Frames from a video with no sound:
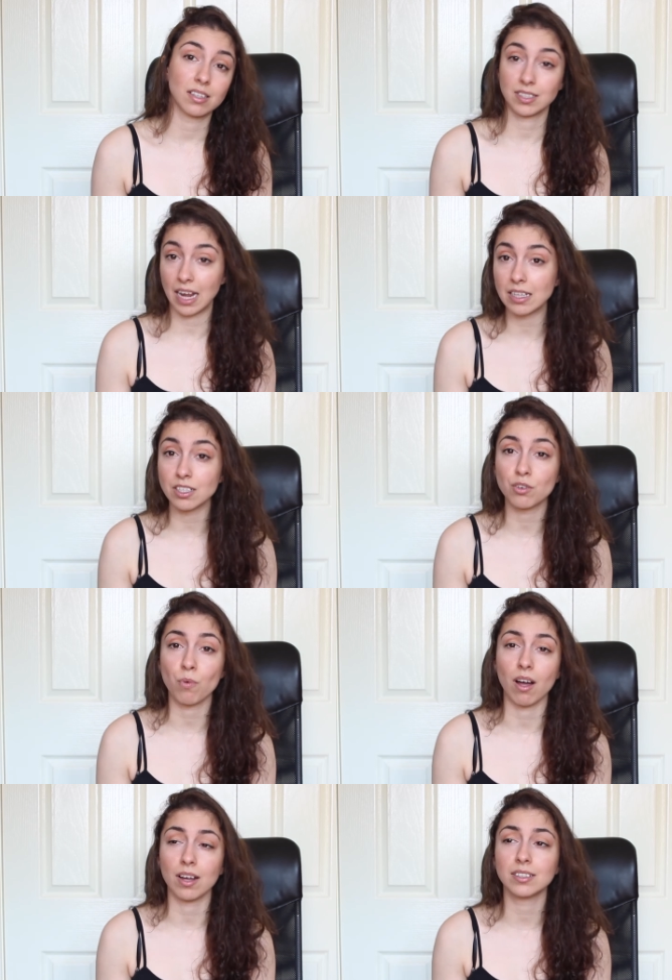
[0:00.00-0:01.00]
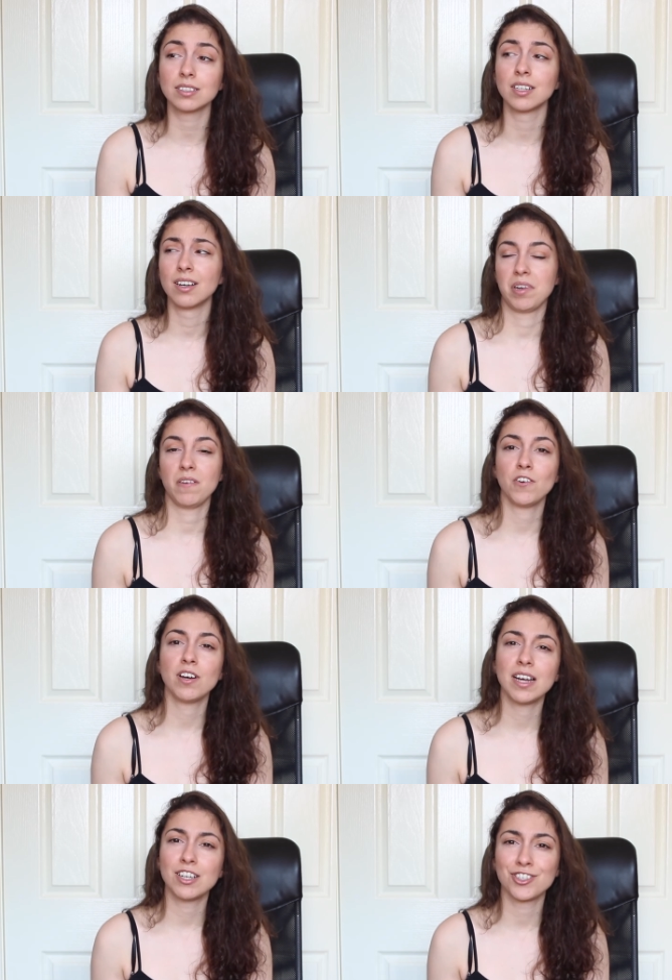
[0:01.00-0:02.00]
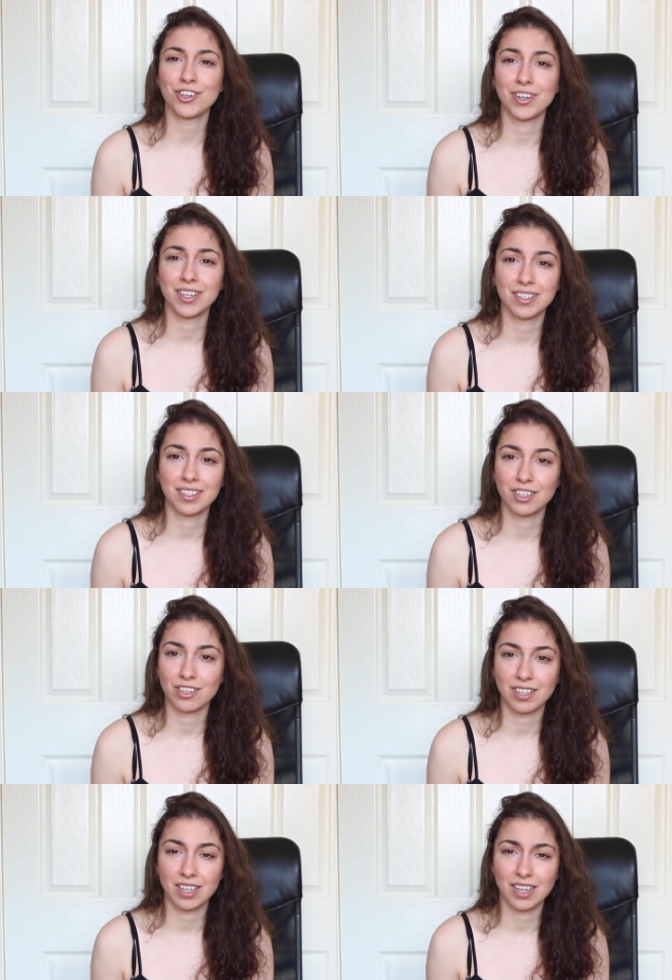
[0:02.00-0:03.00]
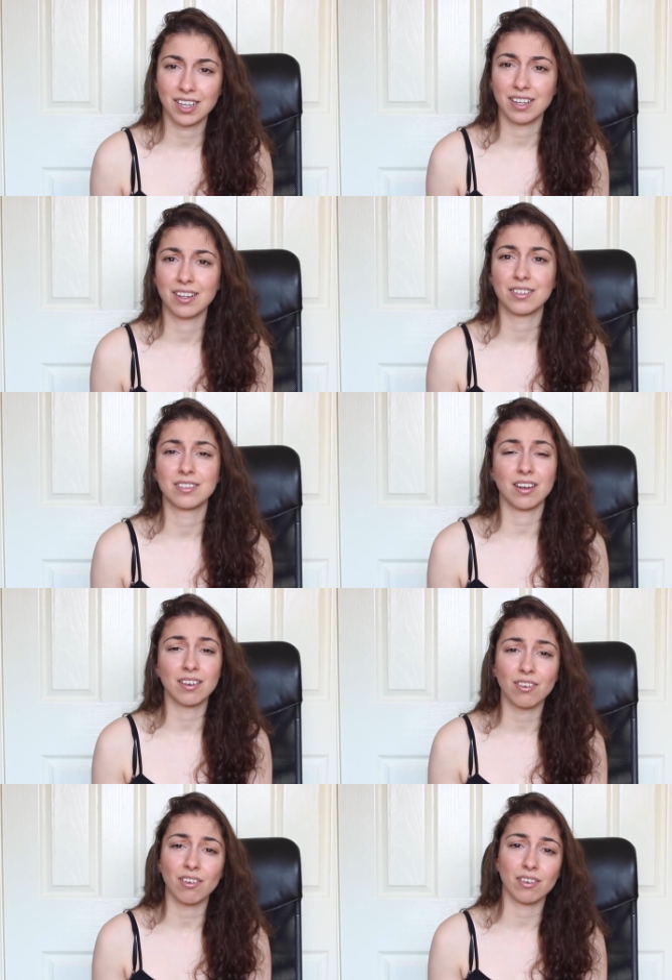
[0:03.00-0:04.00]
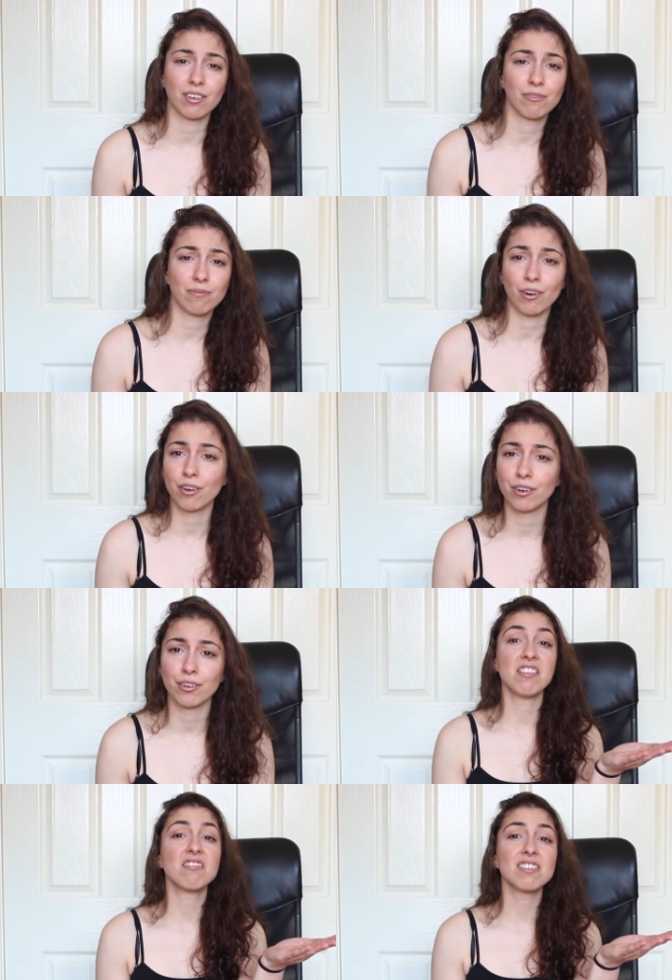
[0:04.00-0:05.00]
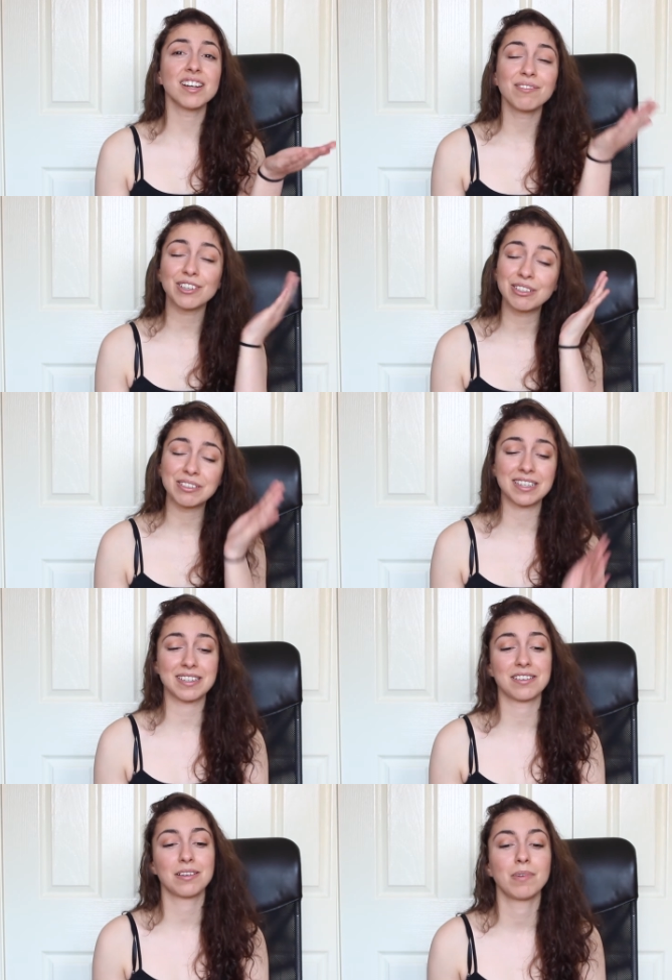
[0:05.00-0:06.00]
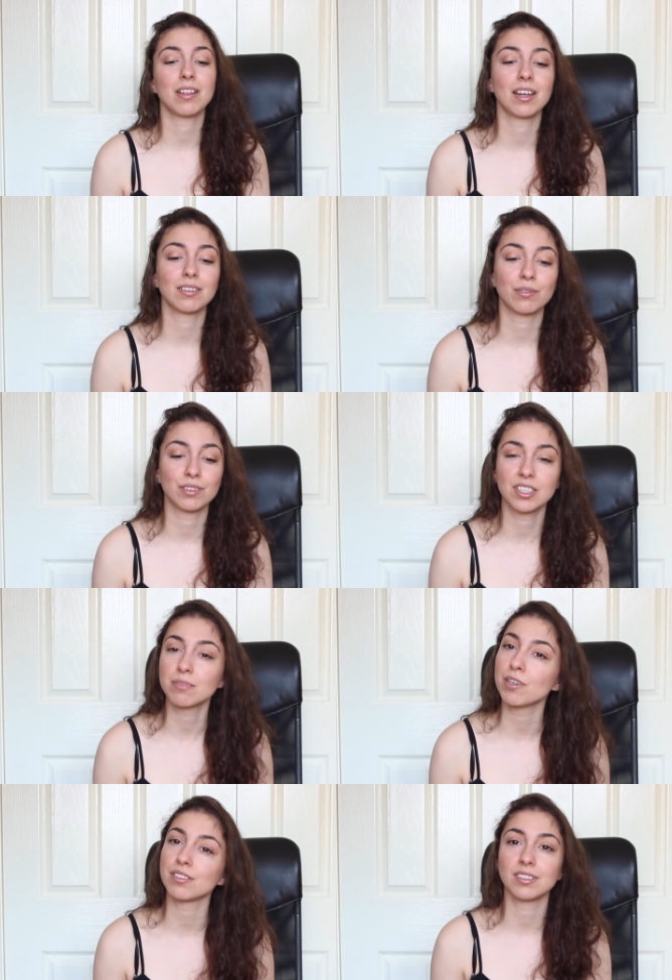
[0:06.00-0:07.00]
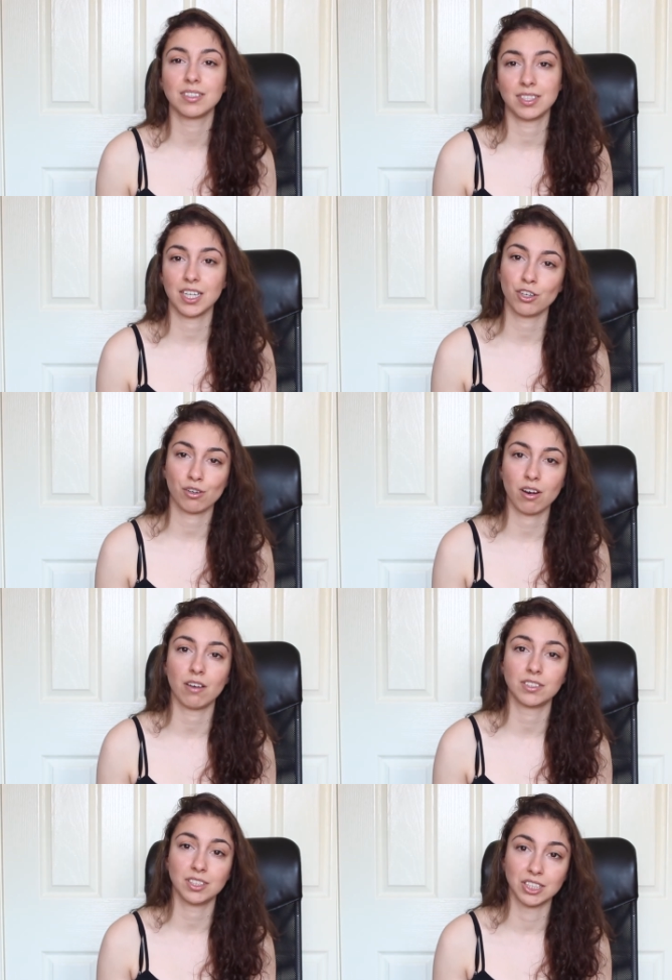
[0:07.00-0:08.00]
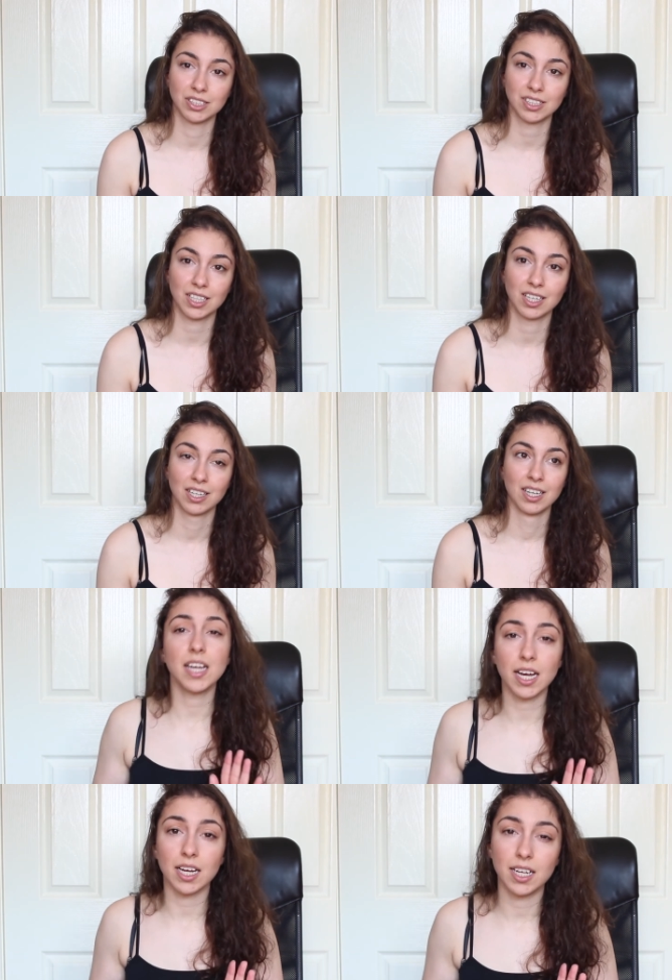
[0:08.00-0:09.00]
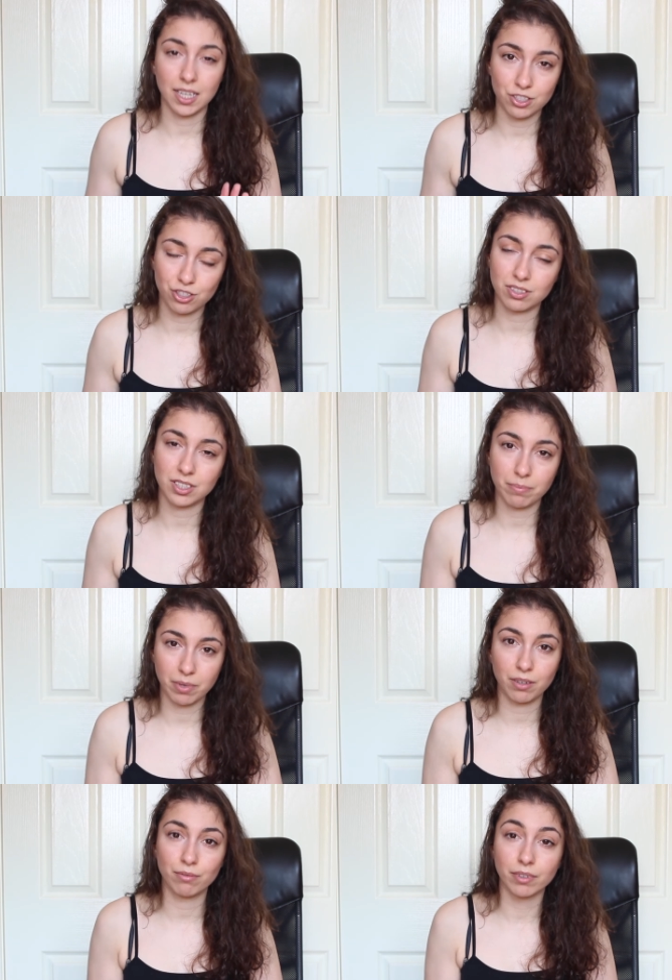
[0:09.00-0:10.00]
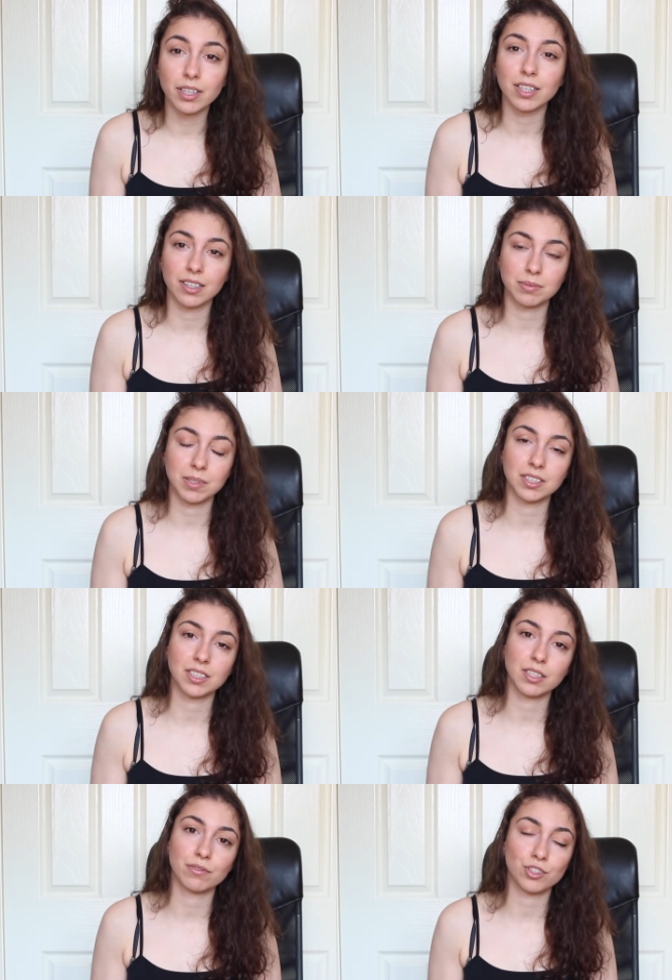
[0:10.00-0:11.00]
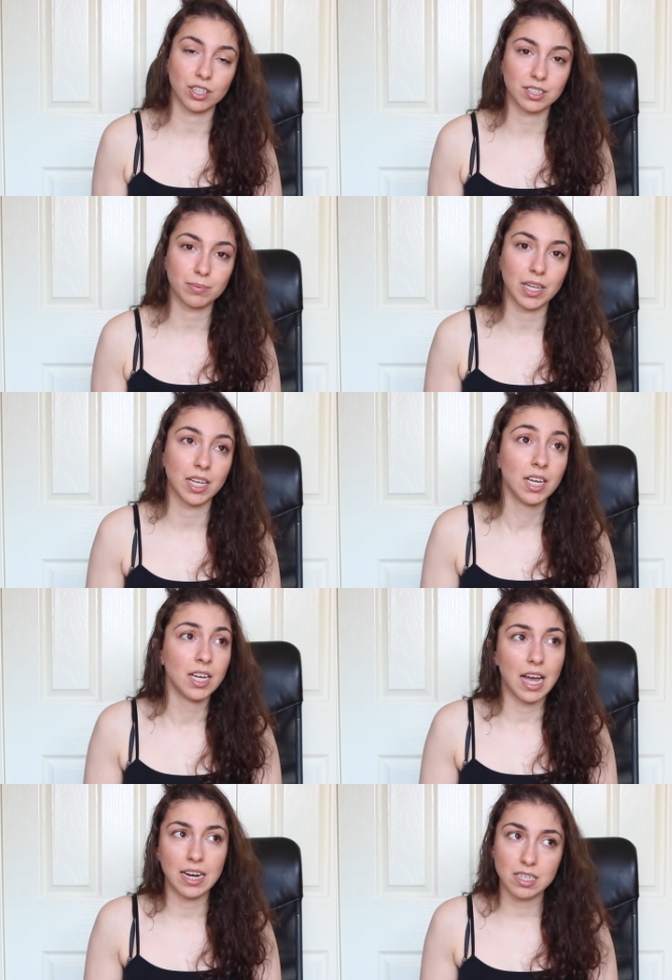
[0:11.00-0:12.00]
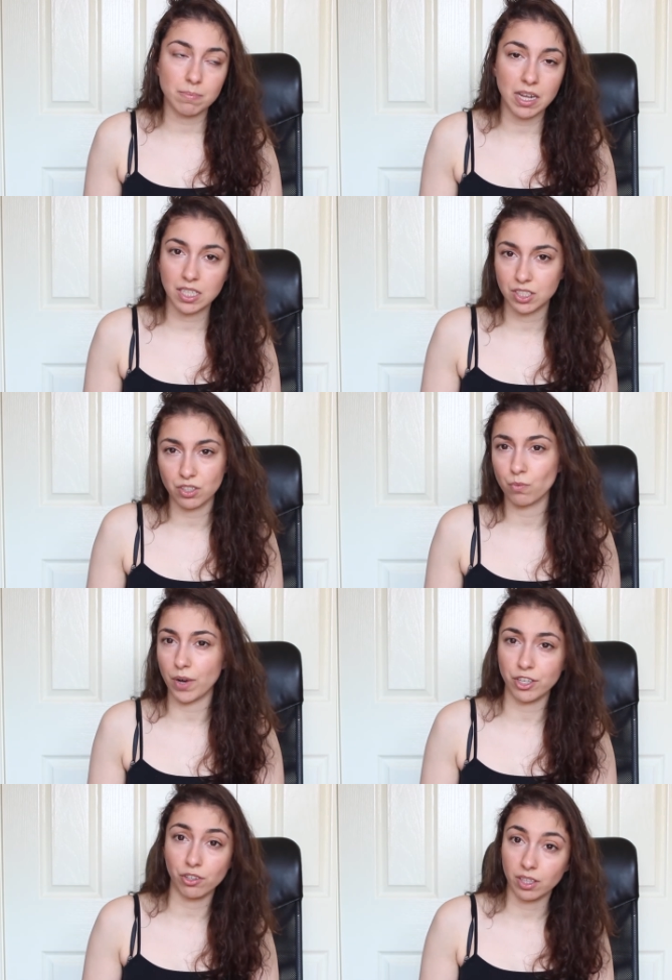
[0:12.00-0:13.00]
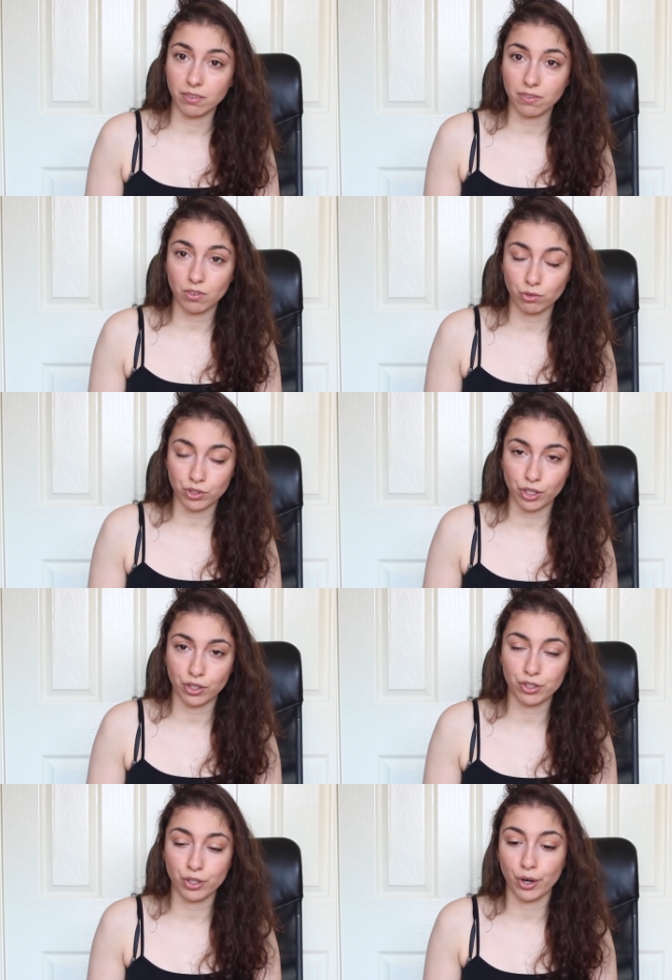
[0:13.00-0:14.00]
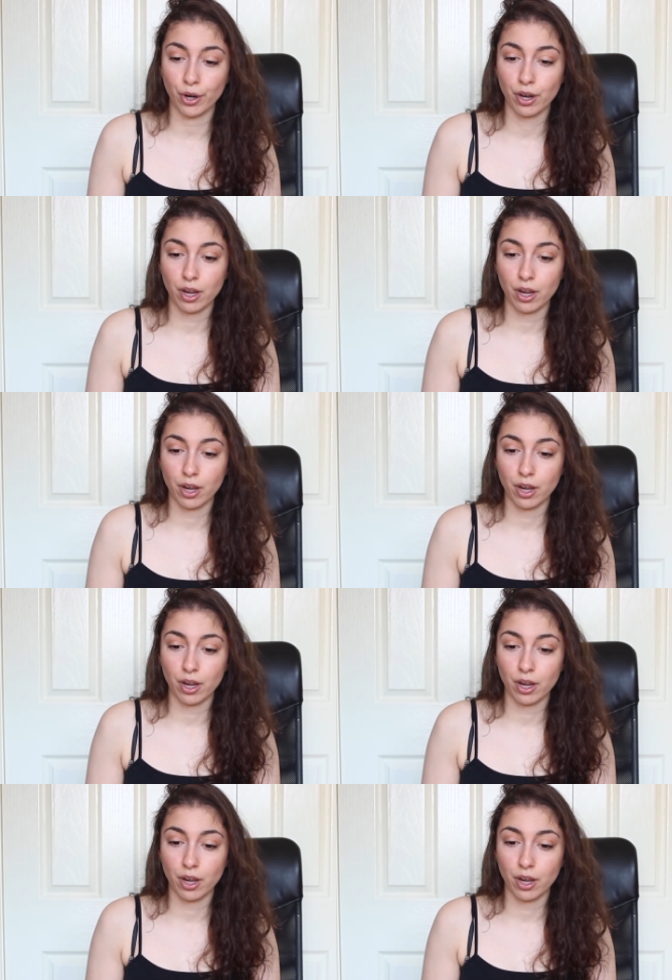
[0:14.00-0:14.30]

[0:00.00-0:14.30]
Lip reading: talent-wise, but if your headshot is literally done on a phone, they're not going to even look at it. They're going to be like, this person doesn't take her craft seriously. Yeah, headshots can be really expensive, trust me. And it depends on where you live also. So